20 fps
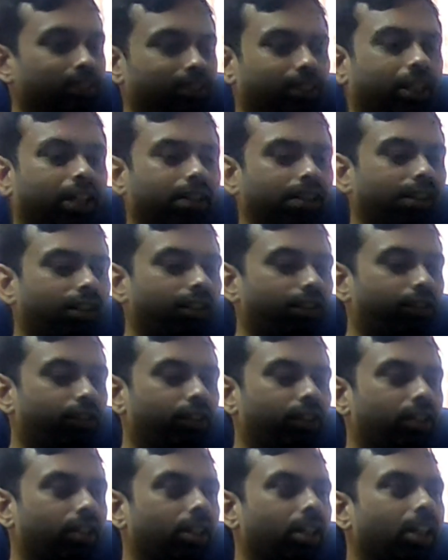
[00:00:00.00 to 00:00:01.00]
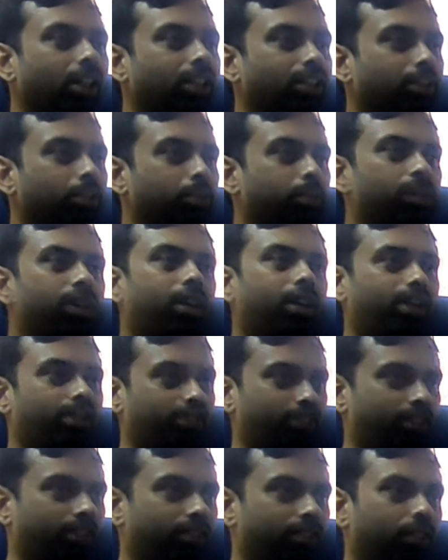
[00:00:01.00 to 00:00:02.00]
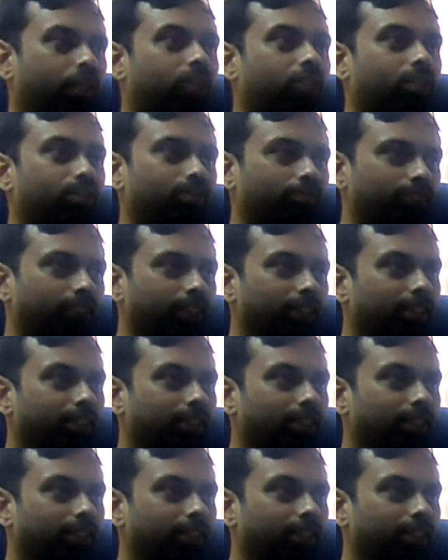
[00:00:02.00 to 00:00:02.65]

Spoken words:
Then if he needs a break or something,